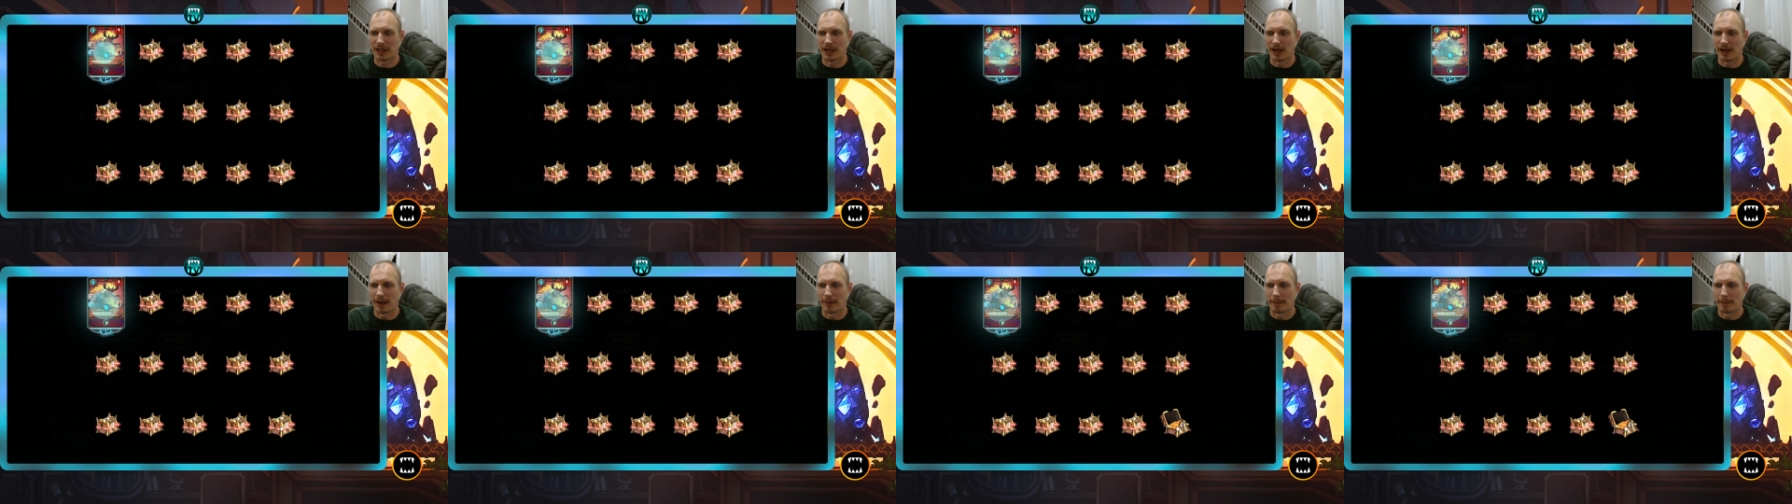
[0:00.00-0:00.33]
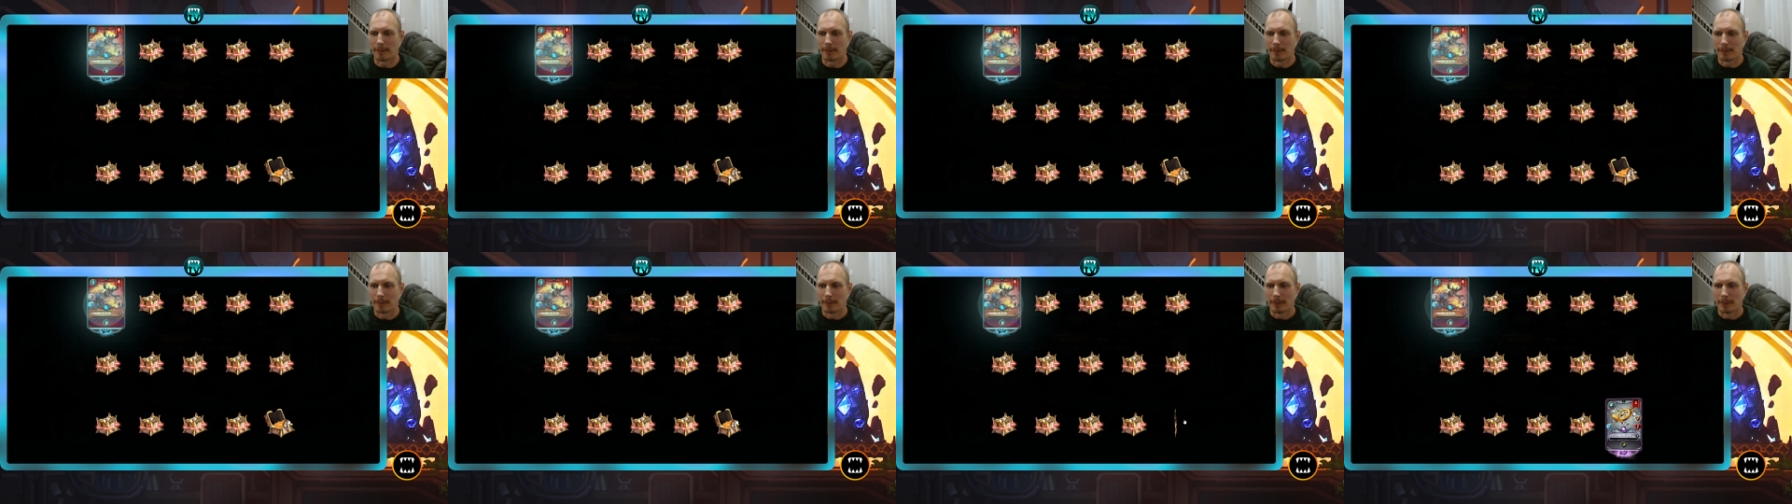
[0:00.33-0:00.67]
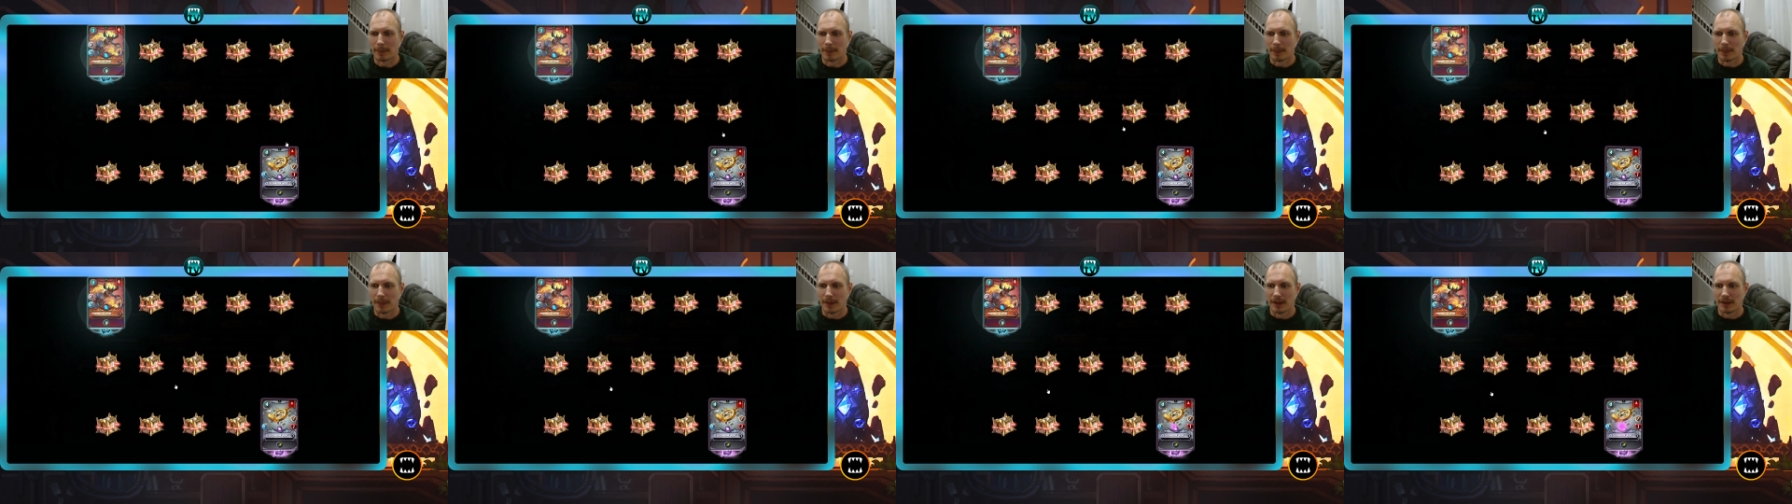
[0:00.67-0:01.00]
up.
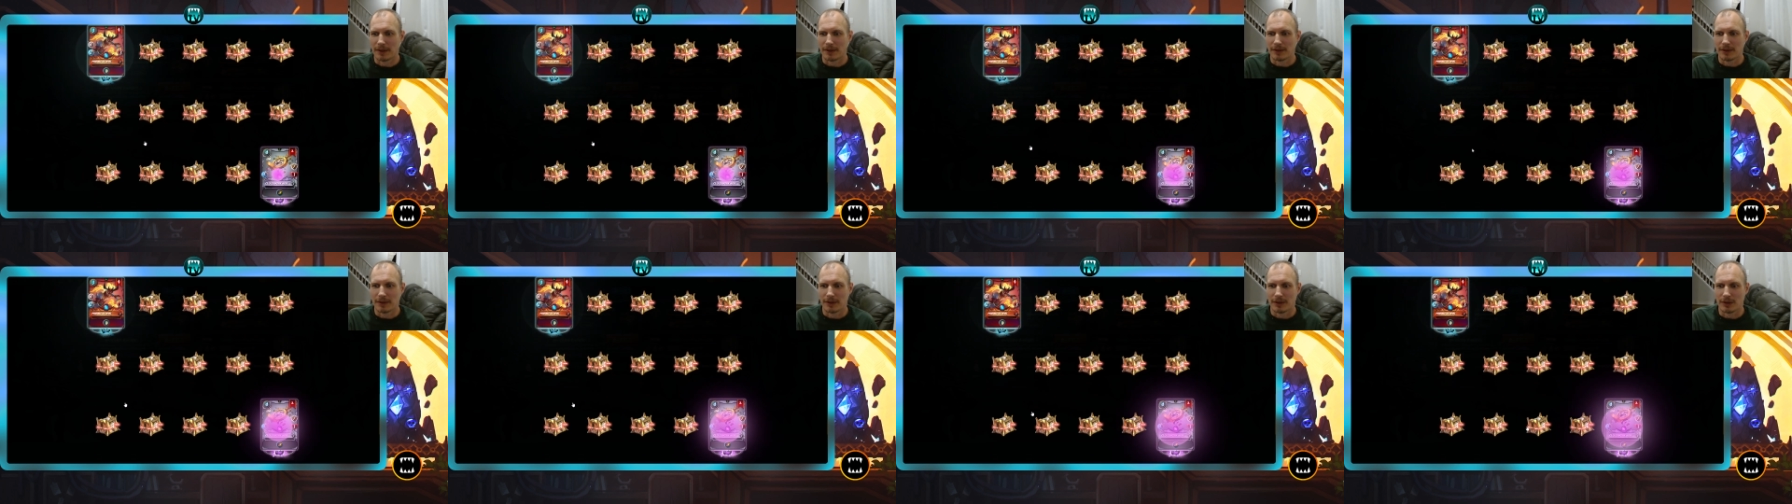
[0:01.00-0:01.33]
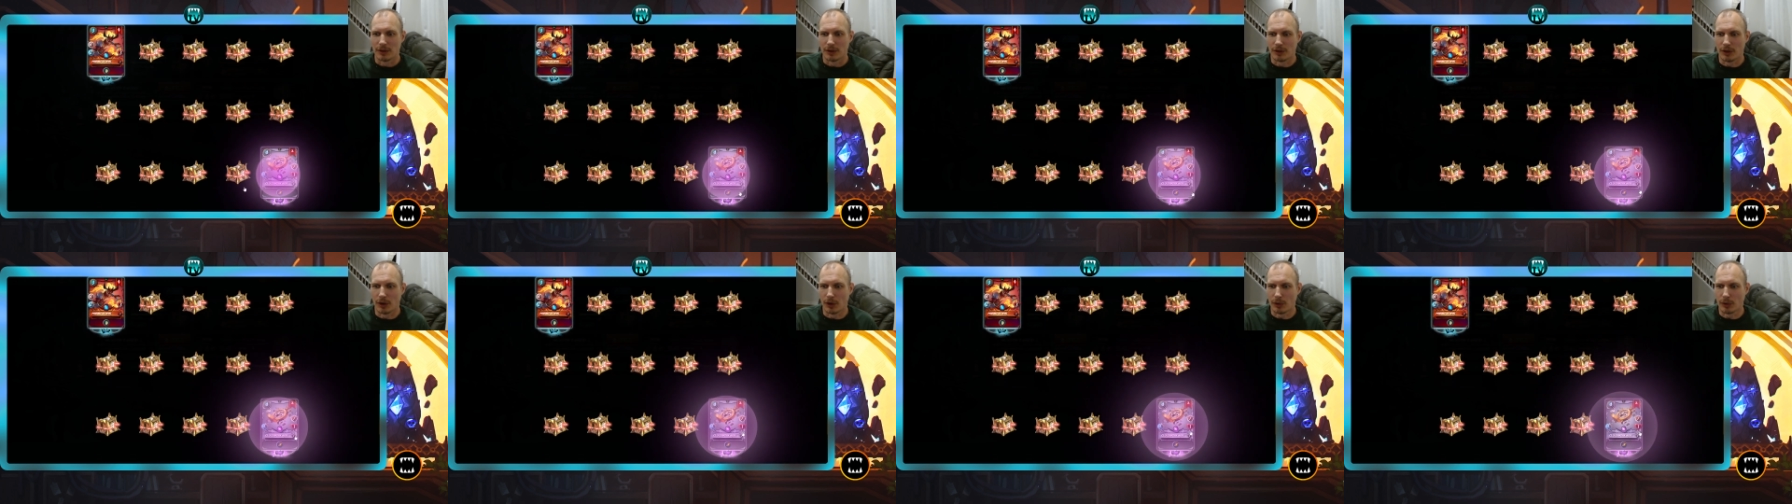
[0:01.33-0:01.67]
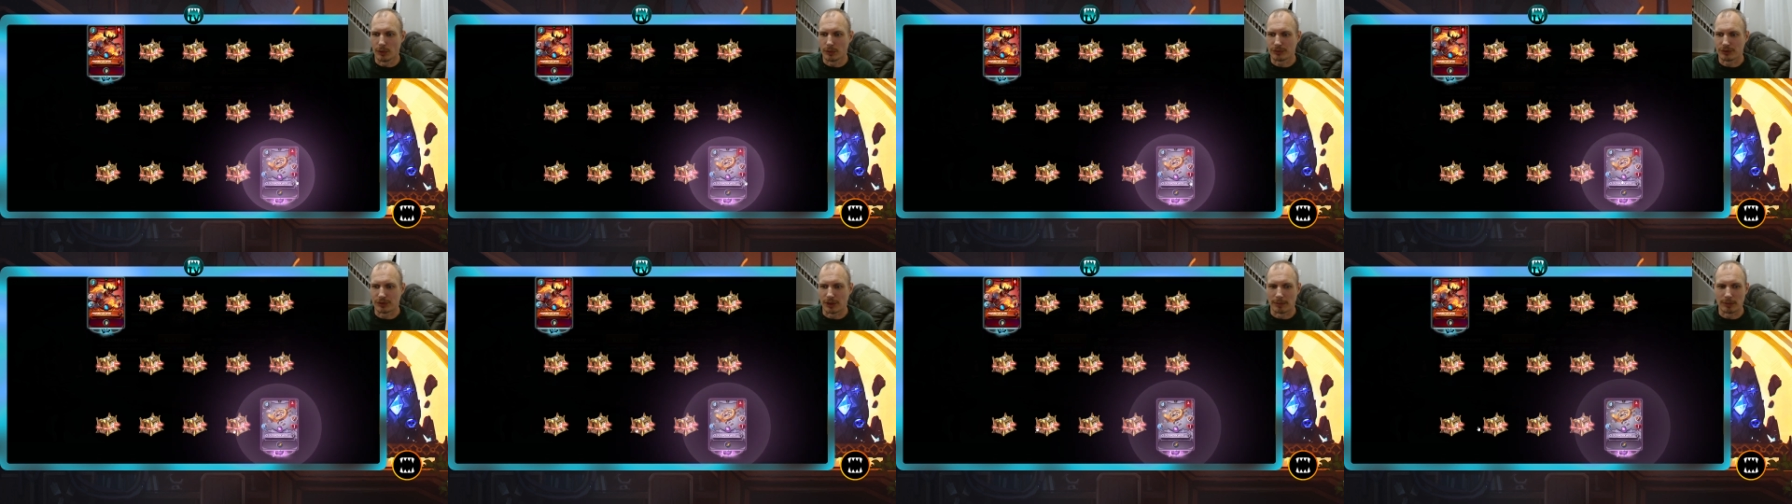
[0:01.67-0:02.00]

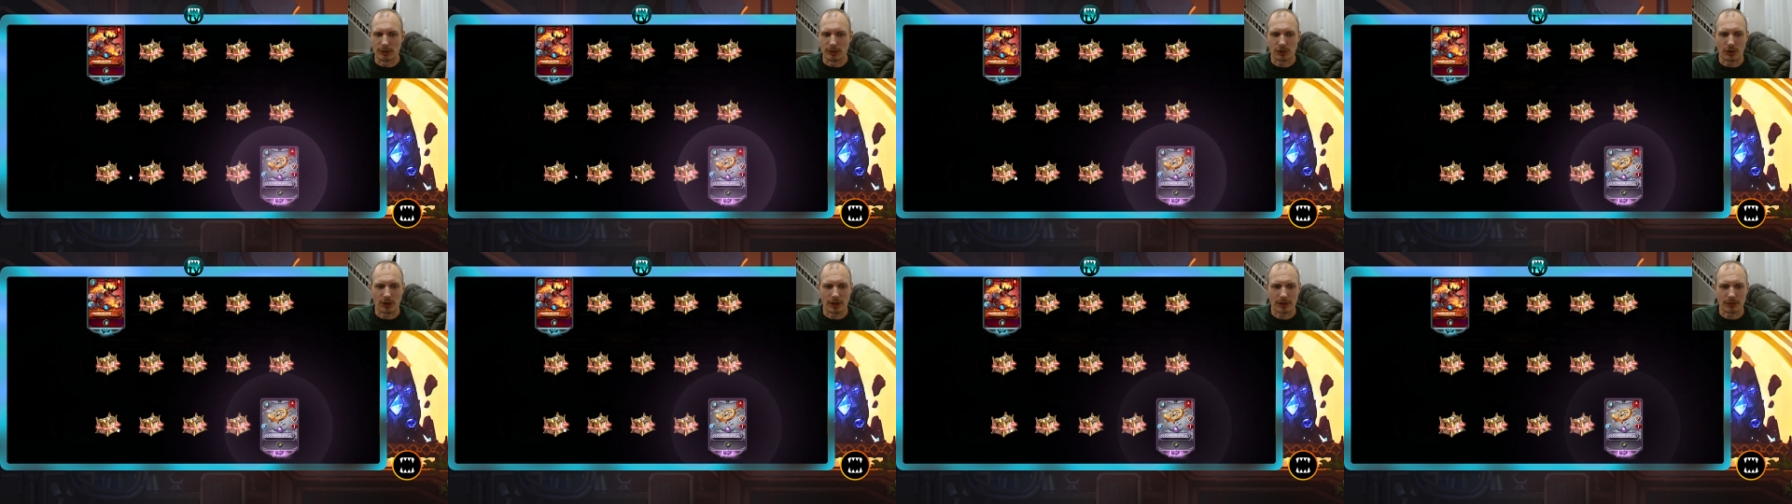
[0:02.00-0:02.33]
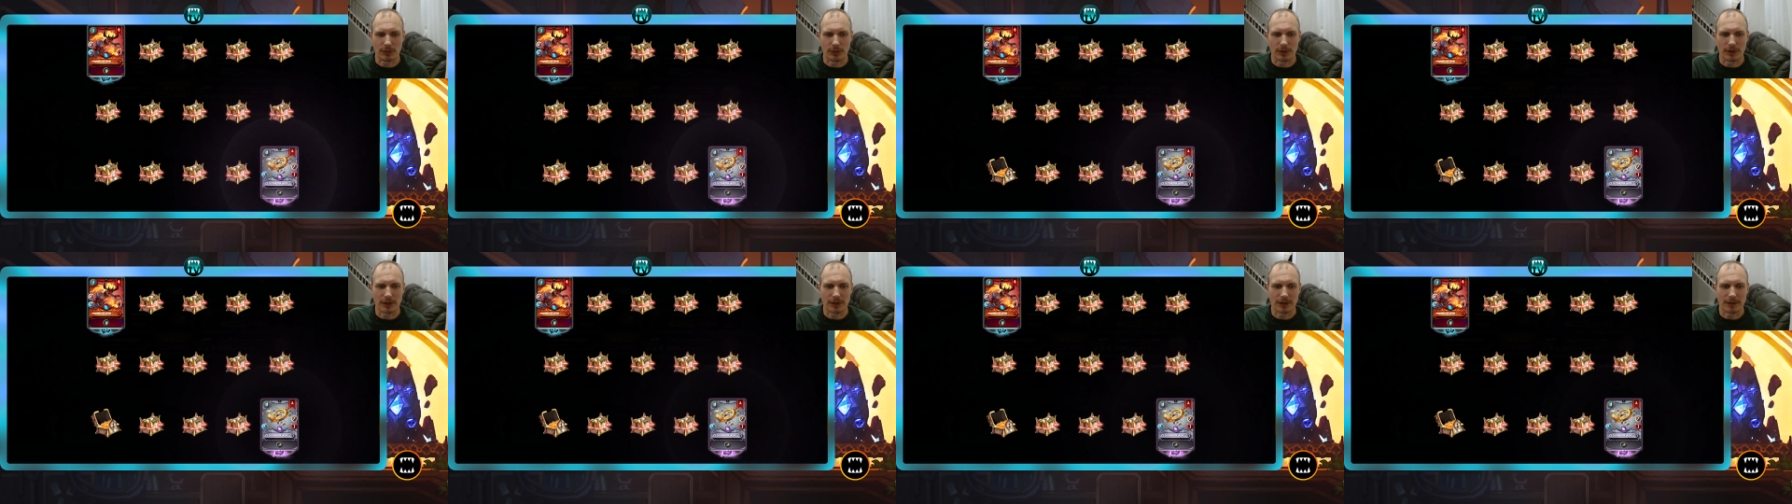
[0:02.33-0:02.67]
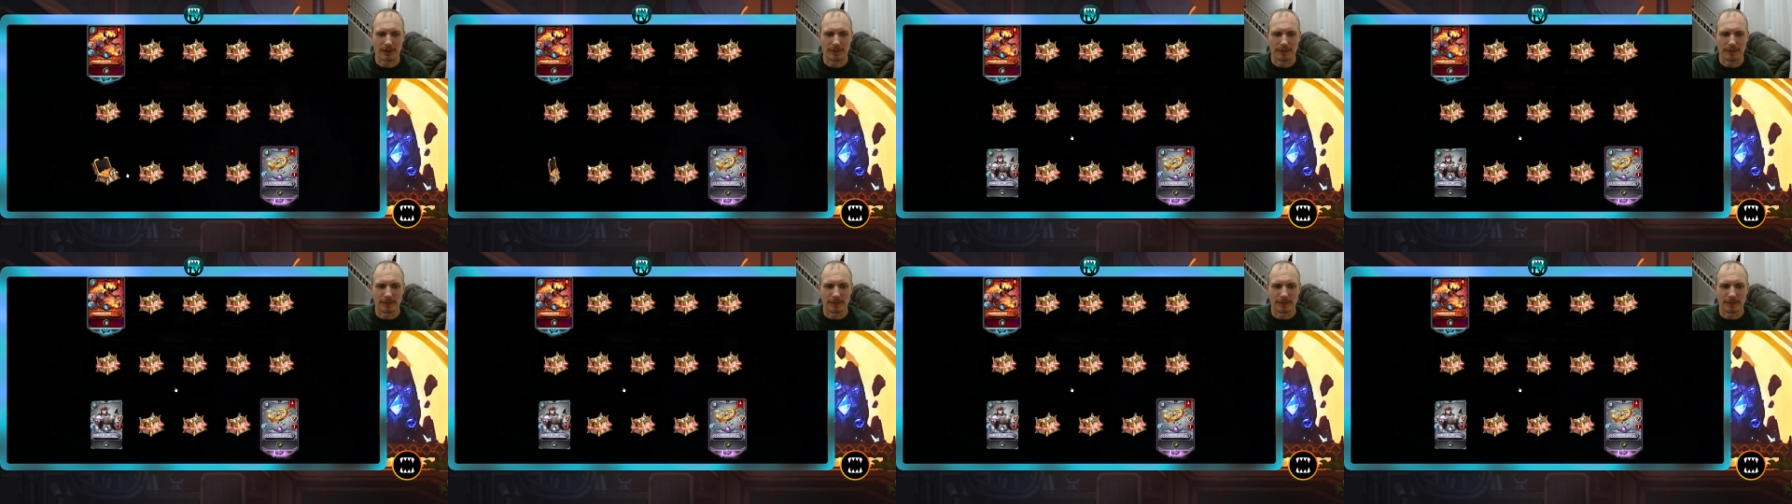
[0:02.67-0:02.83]
Oh, double clockwork.